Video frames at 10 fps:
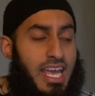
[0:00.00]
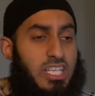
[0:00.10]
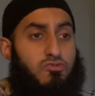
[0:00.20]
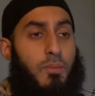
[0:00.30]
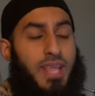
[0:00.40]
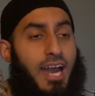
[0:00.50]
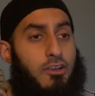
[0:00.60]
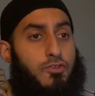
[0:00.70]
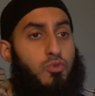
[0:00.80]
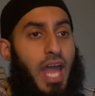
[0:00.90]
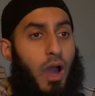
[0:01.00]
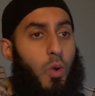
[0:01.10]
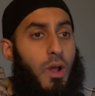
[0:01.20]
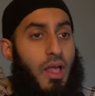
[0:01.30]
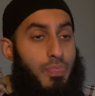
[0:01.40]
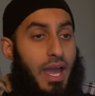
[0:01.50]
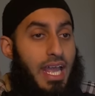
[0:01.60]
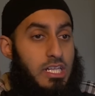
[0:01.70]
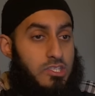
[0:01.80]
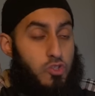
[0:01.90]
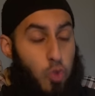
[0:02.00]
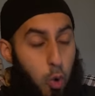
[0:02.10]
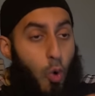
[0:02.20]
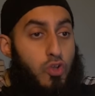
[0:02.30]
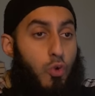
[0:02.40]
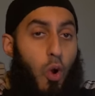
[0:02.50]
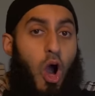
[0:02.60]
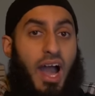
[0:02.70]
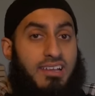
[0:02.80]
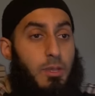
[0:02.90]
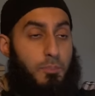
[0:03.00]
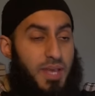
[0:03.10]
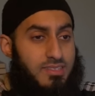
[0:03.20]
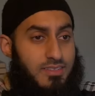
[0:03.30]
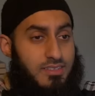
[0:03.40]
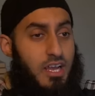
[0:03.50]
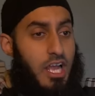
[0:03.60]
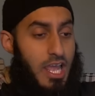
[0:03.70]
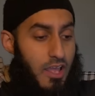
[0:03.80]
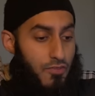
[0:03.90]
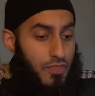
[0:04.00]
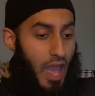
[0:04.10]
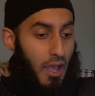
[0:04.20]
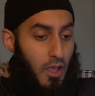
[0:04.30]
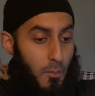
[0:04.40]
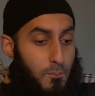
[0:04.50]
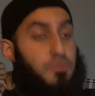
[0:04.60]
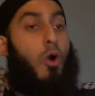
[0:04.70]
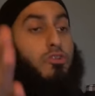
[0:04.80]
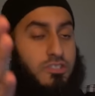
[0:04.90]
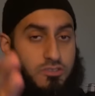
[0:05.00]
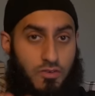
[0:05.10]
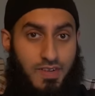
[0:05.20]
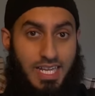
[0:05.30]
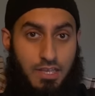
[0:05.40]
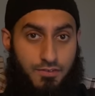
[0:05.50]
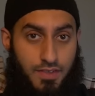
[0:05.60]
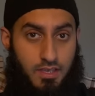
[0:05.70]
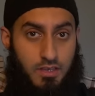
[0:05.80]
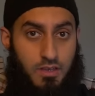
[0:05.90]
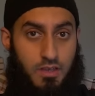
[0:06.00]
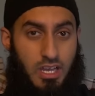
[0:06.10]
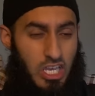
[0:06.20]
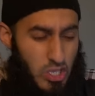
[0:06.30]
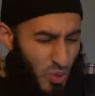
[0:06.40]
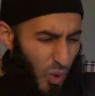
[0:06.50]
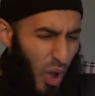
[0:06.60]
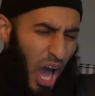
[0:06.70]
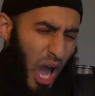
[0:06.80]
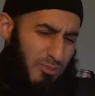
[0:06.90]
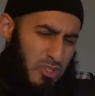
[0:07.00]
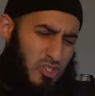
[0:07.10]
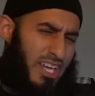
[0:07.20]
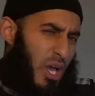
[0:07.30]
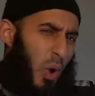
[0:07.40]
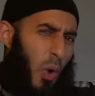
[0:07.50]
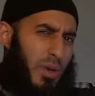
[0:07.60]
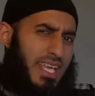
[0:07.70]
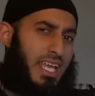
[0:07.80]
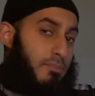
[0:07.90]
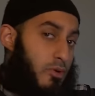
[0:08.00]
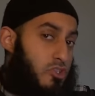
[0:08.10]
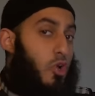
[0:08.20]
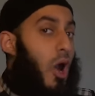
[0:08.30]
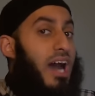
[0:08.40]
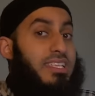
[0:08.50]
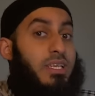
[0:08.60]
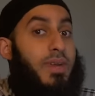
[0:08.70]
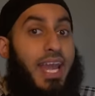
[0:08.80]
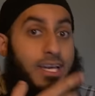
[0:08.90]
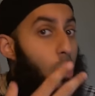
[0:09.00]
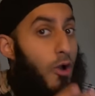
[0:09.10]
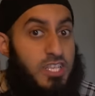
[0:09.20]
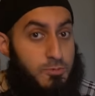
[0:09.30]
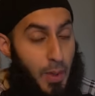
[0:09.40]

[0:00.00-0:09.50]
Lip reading: It's ripped out of you now that it's torn your heart into pieces. In that process of leaving, your heart was trying to hold it in because your heart didn't want to let go of this